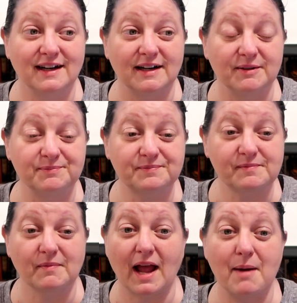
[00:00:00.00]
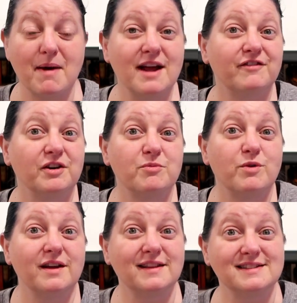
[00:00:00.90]
Um, I might film
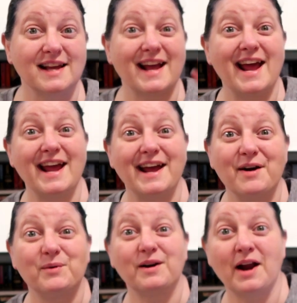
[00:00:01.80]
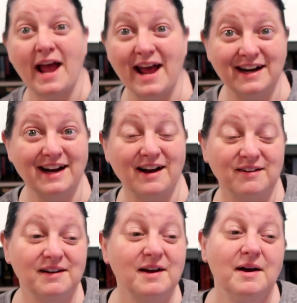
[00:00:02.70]
one that's like, hey, we're headed
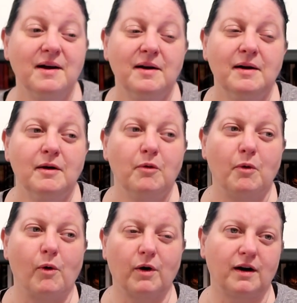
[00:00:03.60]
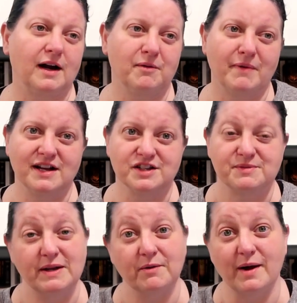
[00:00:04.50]
out. Or it may
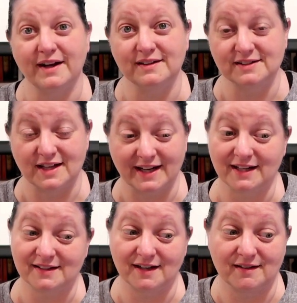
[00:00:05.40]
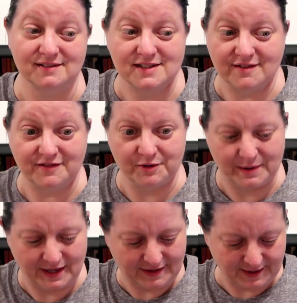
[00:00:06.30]
just be wait until I get there to film
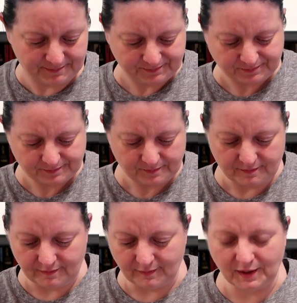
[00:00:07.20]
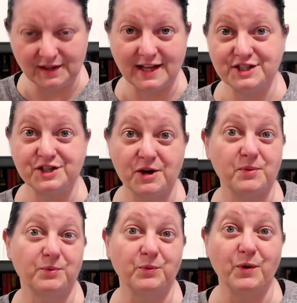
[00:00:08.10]
anything let you
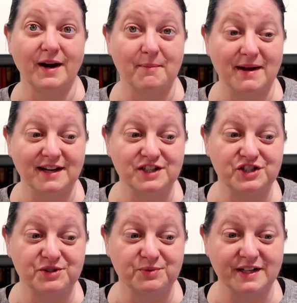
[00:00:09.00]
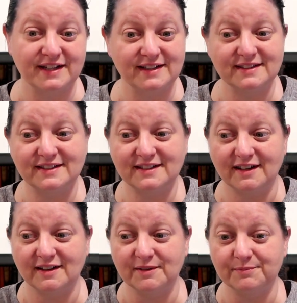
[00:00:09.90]
know what I managed to read
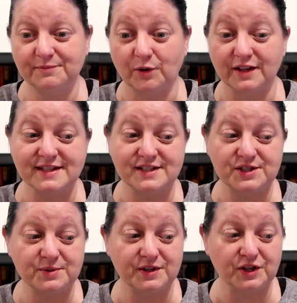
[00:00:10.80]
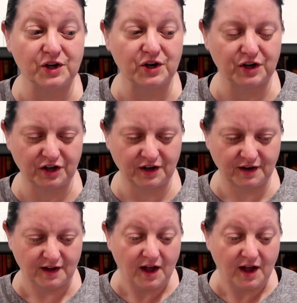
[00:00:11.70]
um, or listen to in the car.